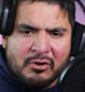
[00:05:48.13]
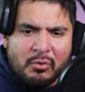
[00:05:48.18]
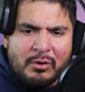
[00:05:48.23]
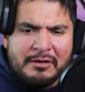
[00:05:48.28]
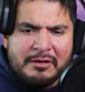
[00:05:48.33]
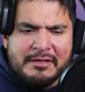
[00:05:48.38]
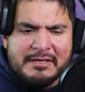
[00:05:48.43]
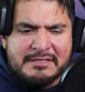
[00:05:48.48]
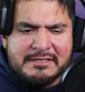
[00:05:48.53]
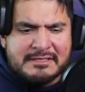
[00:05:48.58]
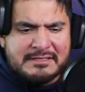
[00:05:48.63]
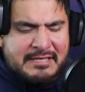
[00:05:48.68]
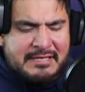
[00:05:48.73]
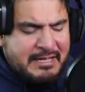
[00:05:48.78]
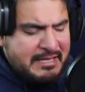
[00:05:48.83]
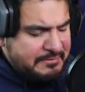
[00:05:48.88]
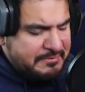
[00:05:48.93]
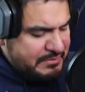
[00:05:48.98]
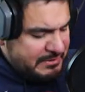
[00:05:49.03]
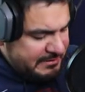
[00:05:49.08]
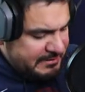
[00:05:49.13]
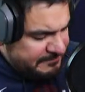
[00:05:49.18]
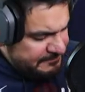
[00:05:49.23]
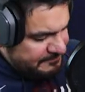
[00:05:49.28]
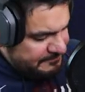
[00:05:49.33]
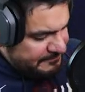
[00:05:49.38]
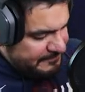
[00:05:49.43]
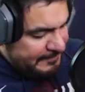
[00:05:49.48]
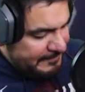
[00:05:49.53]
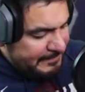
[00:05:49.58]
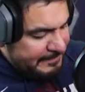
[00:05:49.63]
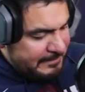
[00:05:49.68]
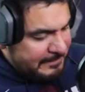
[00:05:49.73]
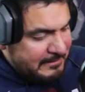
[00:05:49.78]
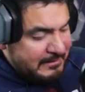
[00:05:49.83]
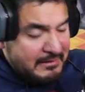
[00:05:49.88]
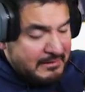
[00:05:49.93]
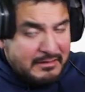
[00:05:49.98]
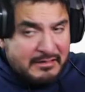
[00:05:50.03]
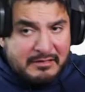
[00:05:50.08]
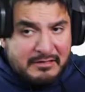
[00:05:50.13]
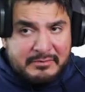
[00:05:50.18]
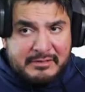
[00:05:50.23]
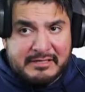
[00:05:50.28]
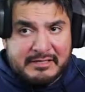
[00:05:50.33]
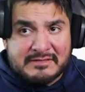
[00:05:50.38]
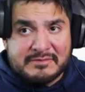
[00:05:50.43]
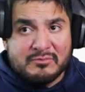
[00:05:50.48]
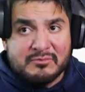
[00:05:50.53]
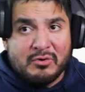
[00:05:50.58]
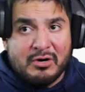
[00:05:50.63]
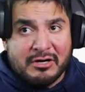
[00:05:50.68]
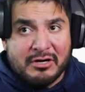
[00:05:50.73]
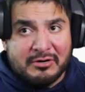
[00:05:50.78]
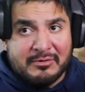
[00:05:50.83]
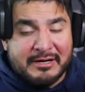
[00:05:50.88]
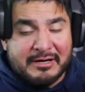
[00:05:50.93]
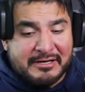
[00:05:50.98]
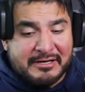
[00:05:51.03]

While this is happening, I'm going to get some water right